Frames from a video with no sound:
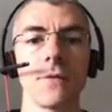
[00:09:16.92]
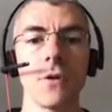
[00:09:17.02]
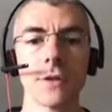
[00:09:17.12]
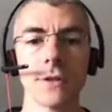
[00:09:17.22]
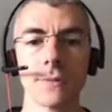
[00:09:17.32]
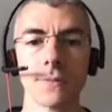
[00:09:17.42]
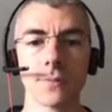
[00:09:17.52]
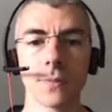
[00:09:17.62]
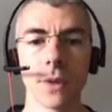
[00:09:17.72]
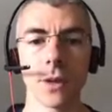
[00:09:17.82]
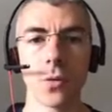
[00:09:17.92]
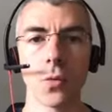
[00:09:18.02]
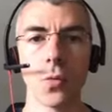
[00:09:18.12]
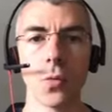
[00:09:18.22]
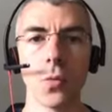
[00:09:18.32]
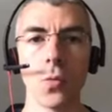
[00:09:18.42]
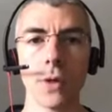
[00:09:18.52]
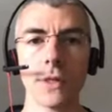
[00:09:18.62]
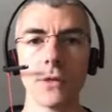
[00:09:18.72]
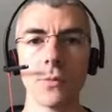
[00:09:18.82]
First,
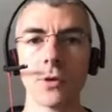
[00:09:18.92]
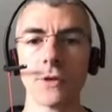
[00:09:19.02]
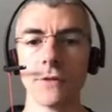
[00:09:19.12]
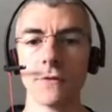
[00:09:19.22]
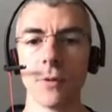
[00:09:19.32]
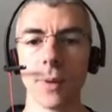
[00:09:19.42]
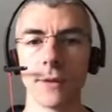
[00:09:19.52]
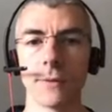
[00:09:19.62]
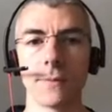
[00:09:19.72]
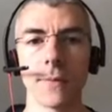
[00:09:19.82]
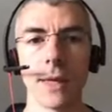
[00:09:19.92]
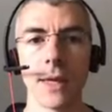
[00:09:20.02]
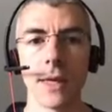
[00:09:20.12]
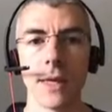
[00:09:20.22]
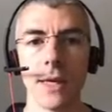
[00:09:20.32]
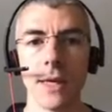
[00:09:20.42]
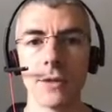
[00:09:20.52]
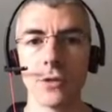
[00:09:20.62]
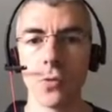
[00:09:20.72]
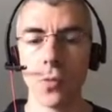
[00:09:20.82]
what is a posting format?
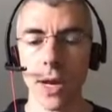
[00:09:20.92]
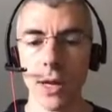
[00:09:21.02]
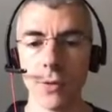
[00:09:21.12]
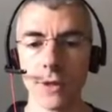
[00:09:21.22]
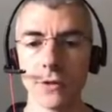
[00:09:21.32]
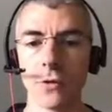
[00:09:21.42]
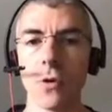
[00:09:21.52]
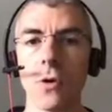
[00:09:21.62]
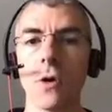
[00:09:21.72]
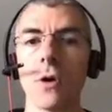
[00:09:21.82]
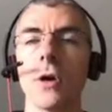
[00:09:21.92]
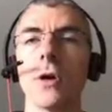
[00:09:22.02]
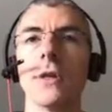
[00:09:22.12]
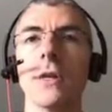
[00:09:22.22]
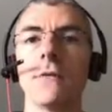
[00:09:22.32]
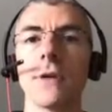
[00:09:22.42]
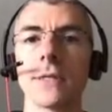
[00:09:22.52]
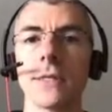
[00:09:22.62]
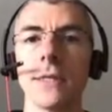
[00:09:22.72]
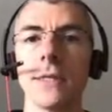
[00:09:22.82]
It's the way we store the
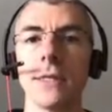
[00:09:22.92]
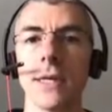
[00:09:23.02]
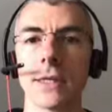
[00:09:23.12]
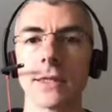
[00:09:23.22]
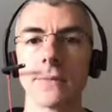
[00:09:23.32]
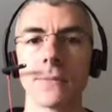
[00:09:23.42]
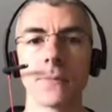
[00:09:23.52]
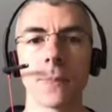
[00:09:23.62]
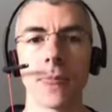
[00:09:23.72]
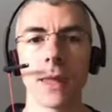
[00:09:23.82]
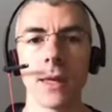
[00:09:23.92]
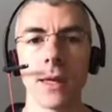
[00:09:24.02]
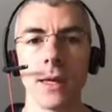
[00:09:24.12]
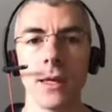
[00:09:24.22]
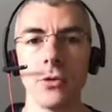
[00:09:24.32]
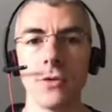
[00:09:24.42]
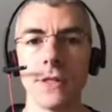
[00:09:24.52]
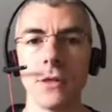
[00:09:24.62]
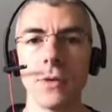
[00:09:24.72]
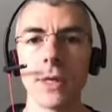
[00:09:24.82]
inverted index. In
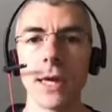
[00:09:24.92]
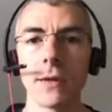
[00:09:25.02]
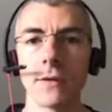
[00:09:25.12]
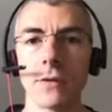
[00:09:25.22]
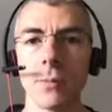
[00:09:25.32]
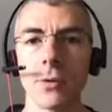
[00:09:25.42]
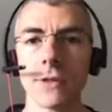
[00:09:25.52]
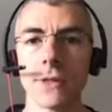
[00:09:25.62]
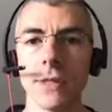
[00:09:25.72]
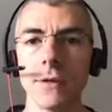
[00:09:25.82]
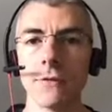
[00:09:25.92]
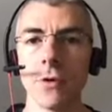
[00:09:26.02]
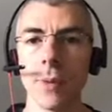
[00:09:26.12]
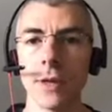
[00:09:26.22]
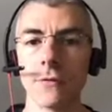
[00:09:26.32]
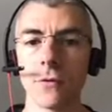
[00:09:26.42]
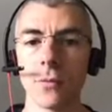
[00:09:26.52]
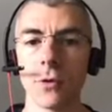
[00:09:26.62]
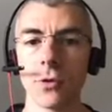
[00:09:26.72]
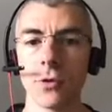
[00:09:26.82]
Lucene, we get the posting format
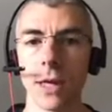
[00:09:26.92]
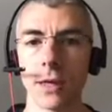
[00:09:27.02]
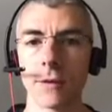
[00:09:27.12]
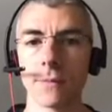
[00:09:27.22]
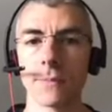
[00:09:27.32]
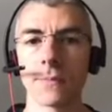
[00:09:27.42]
from the codec.